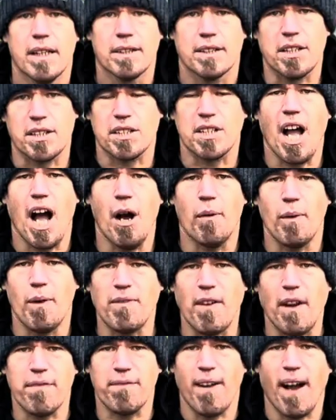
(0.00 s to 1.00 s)
To start
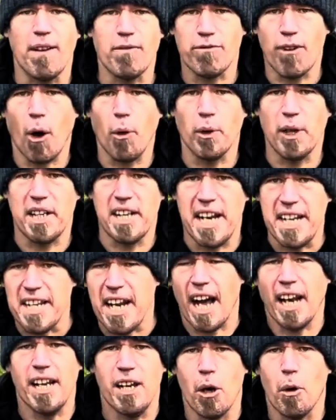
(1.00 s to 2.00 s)
with, I found rolling in
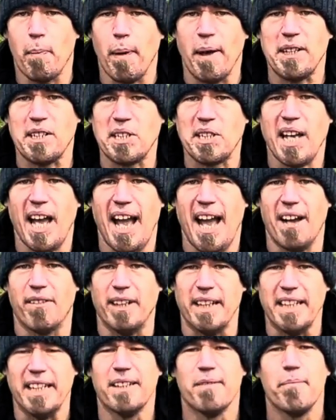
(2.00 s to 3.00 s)
a little bit
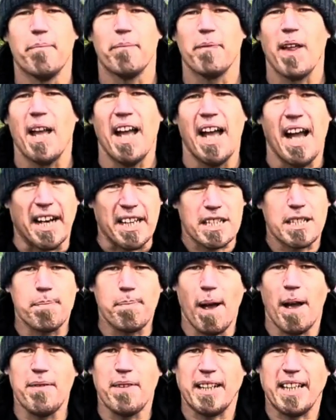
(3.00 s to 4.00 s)
scary, and it's a
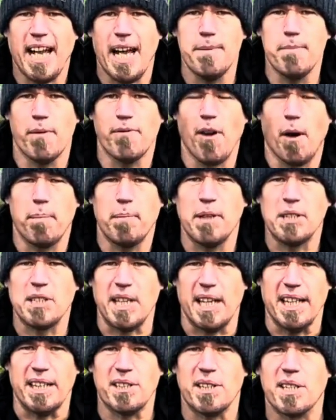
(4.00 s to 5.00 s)
bit of a game of
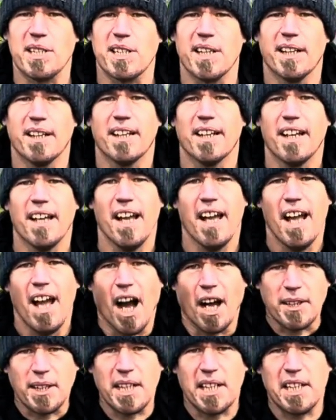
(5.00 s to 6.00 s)
opposites.
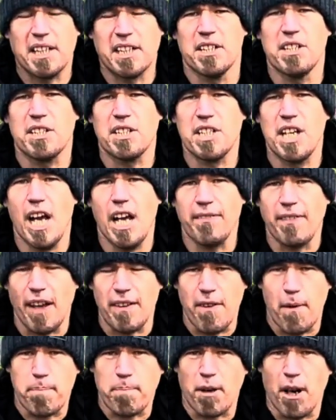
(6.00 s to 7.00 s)
I think a
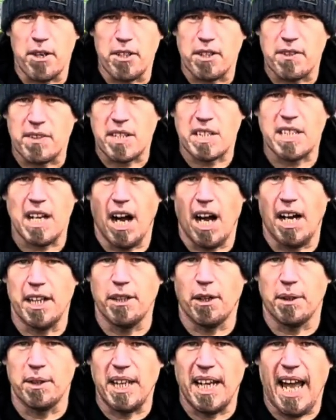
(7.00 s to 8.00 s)
conservative approach of starting
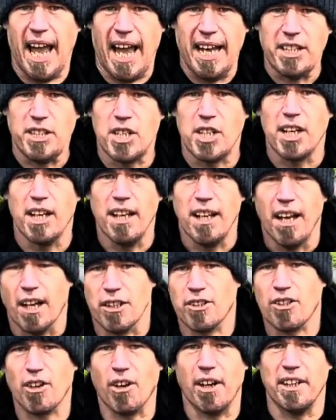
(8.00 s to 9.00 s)
on the edge
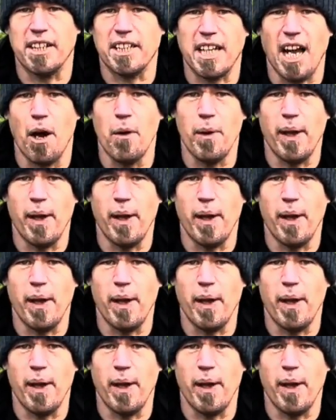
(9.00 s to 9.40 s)
and trying to go